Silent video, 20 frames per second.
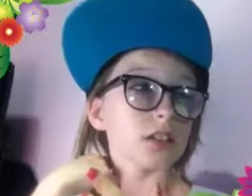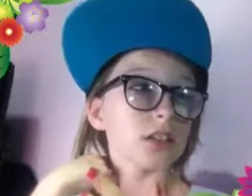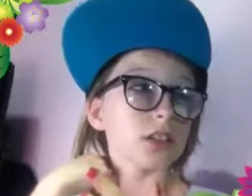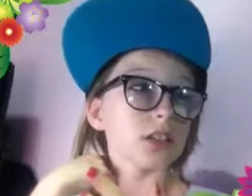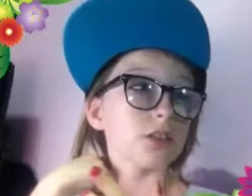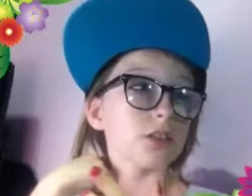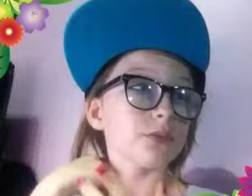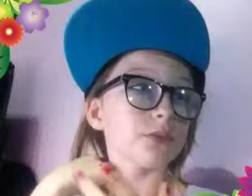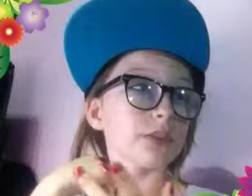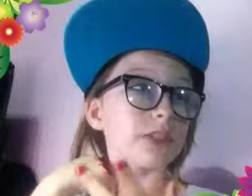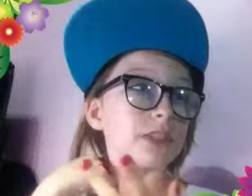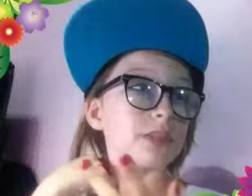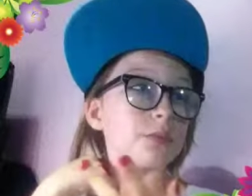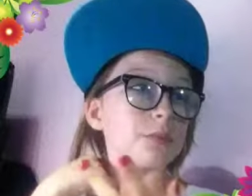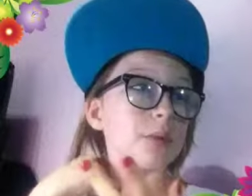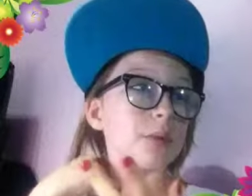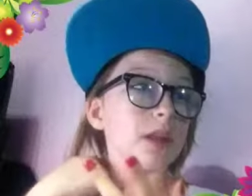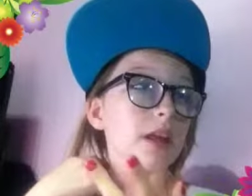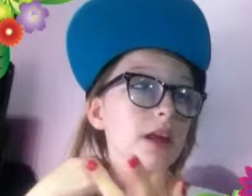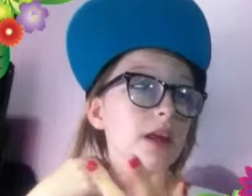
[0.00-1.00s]
something to
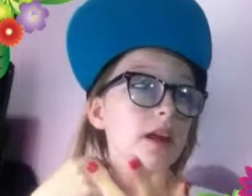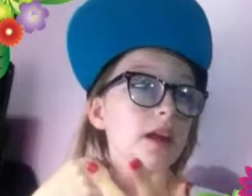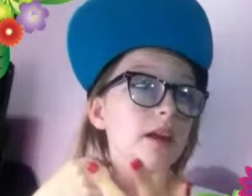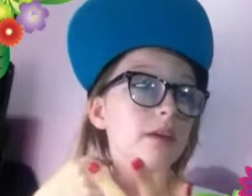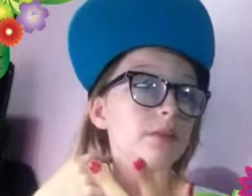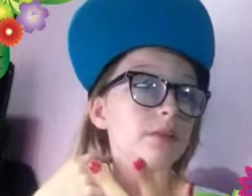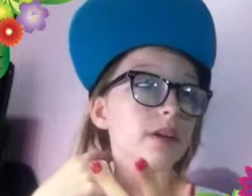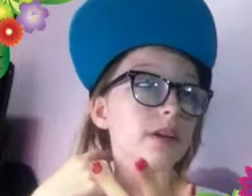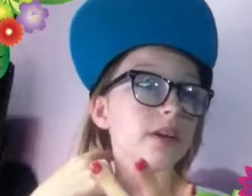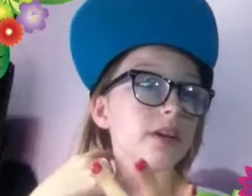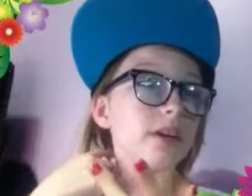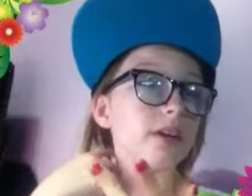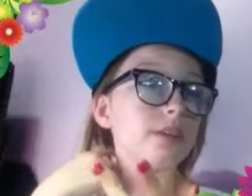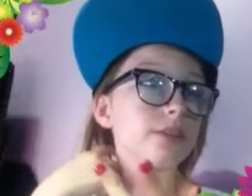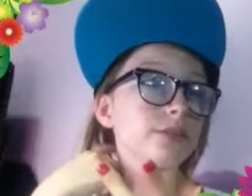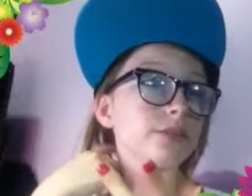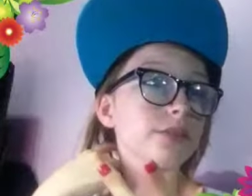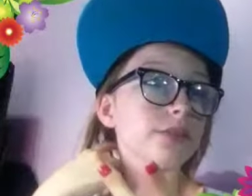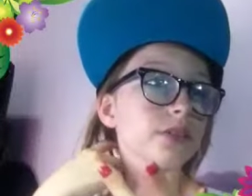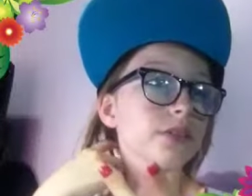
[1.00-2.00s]
play with.